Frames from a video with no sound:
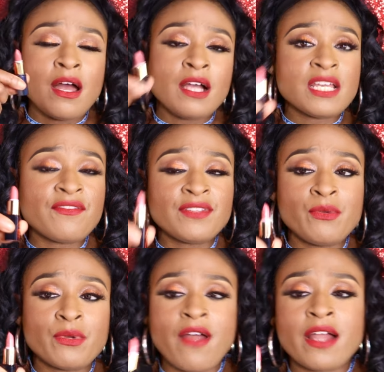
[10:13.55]
I
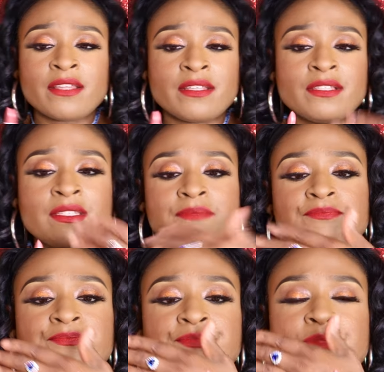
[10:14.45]
definitely would rock this.
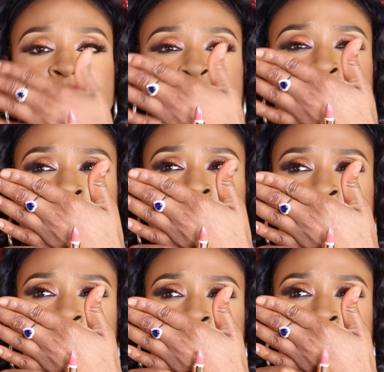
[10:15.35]
That's what it
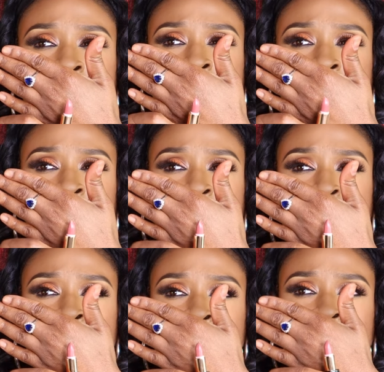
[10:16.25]
looks like the
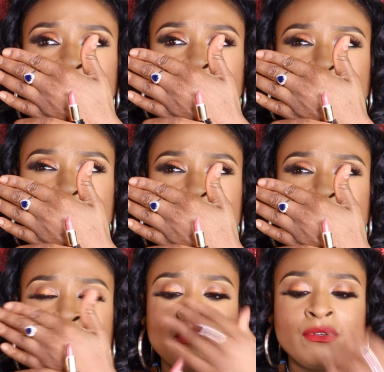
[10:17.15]
pinky
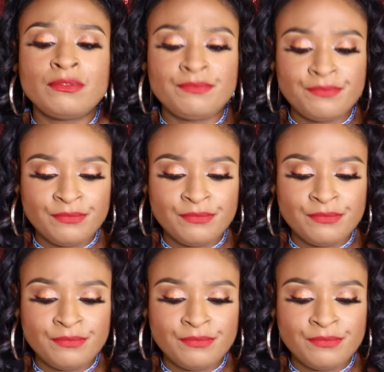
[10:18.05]
neutral.